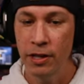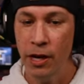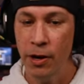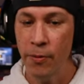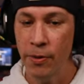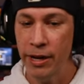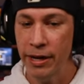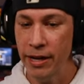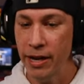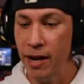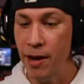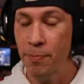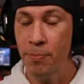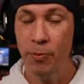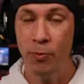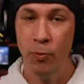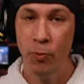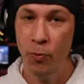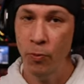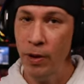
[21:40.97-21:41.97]
going up
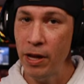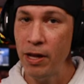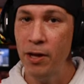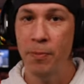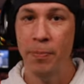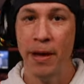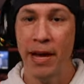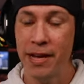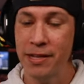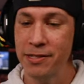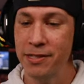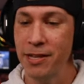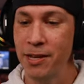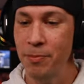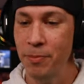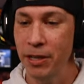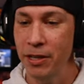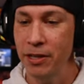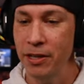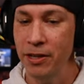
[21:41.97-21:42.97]
well past
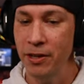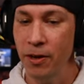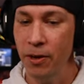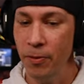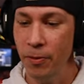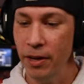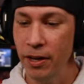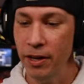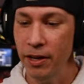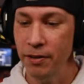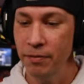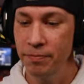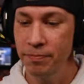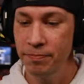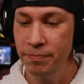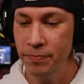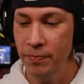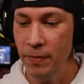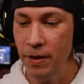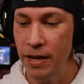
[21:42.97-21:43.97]
10 million already.
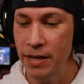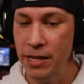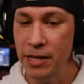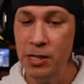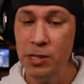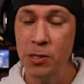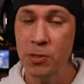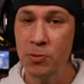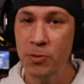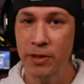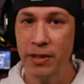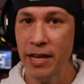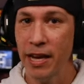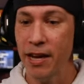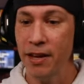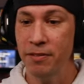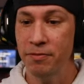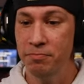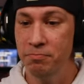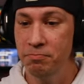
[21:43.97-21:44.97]
And this is
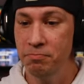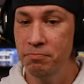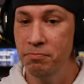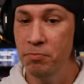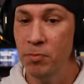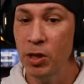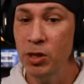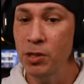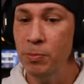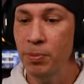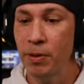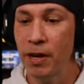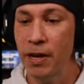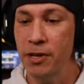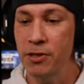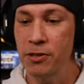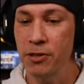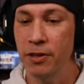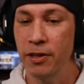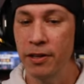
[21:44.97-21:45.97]
without
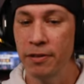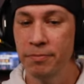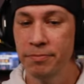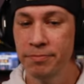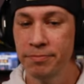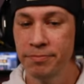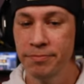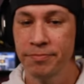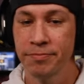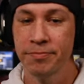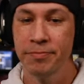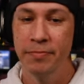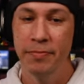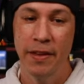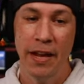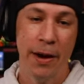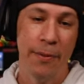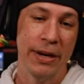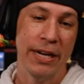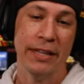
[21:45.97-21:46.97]
multipliers on it.
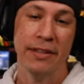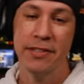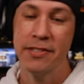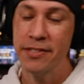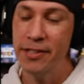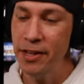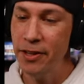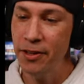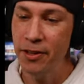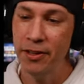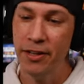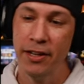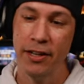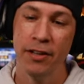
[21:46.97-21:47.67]
Now we get to sell our